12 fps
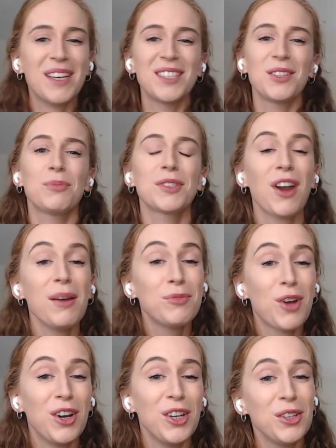subscribe
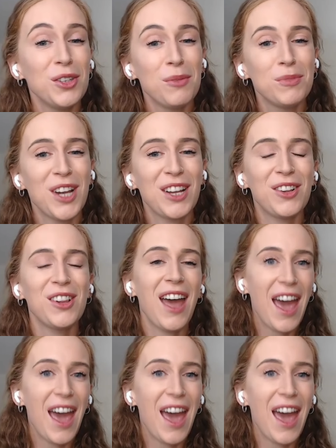to our YouTube channel,